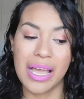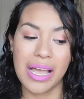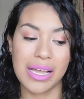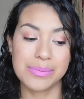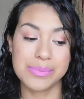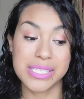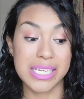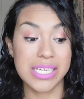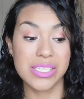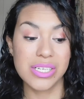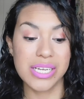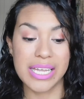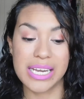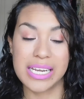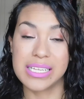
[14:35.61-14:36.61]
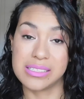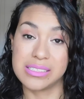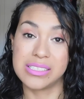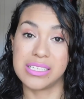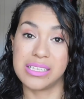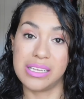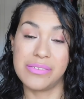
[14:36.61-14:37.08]
Um, take a look at it and
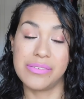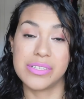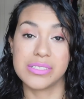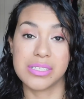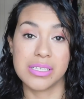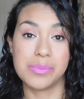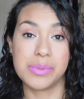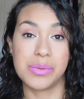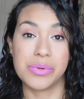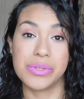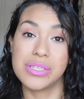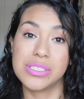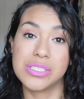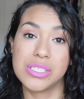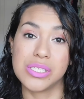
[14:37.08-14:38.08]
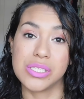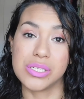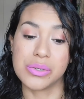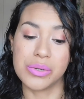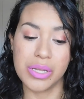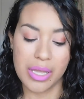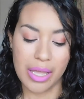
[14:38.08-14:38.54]
see if it's going to be worth it to you.